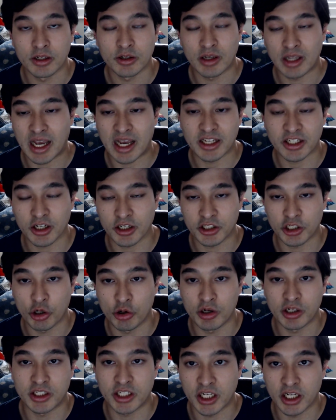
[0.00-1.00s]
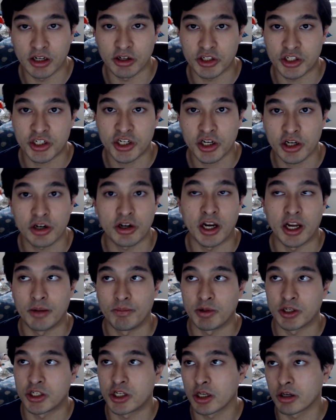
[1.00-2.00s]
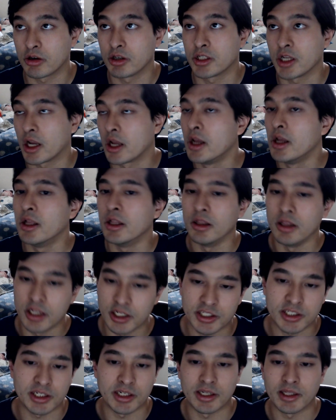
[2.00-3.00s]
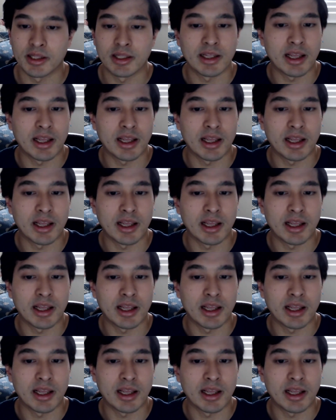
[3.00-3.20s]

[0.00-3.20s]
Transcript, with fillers: as Hatori tells Shigure, but Shigure's like, "Listen,